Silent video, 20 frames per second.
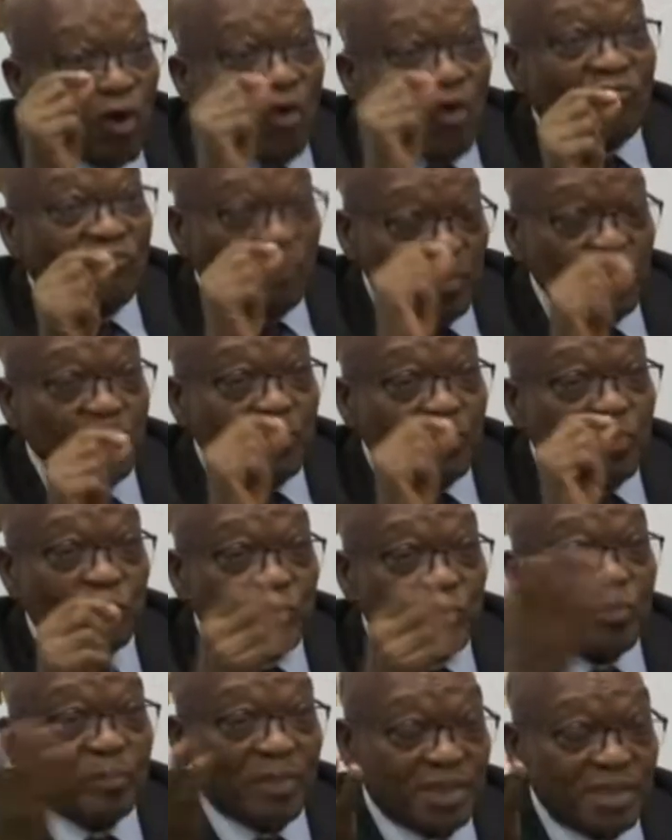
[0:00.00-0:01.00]
of people
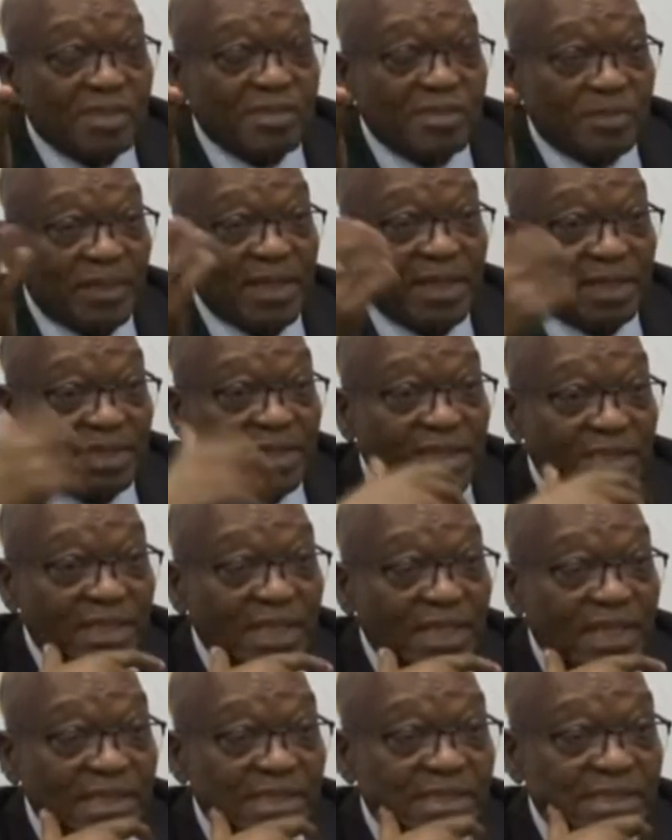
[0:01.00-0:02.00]
to participate in the
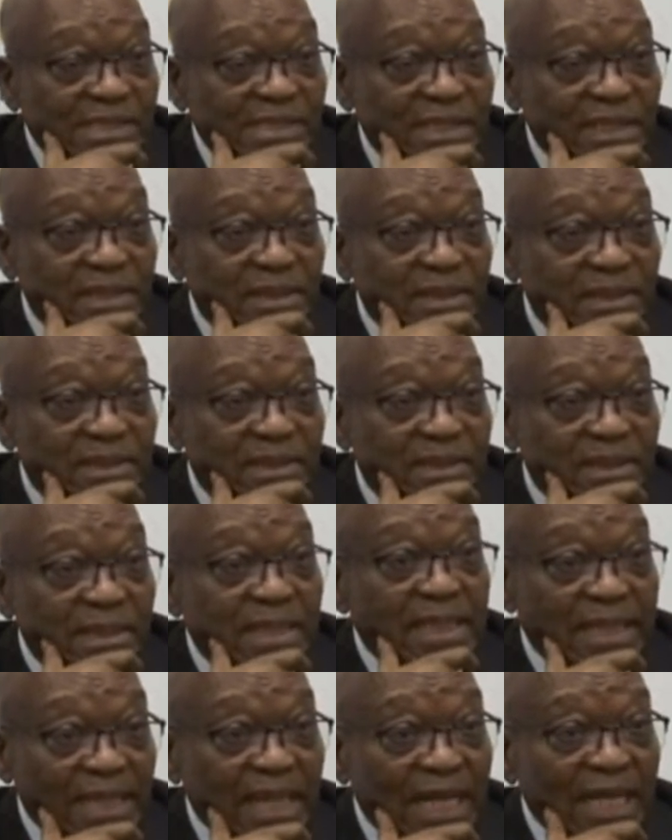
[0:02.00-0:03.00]
ANC,
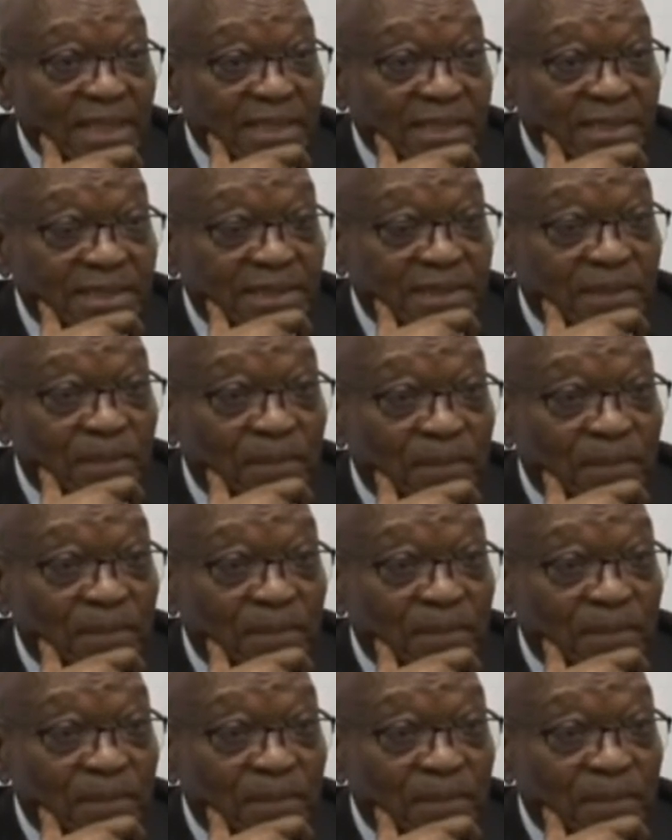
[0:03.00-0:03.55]
in reality.